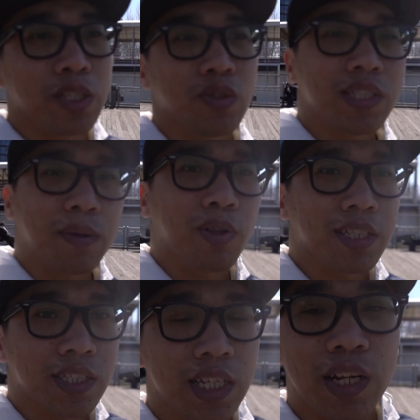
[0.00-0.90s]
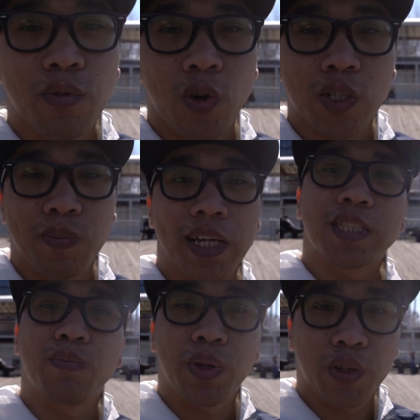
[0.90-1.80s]
interesting places, and of course make
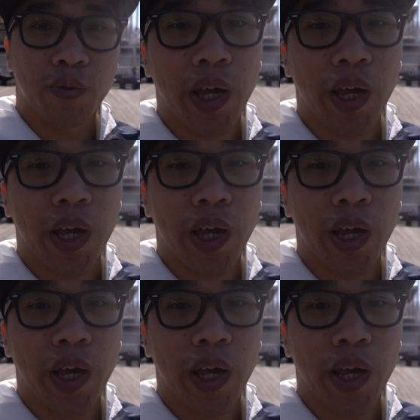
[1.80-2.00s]
some beautiful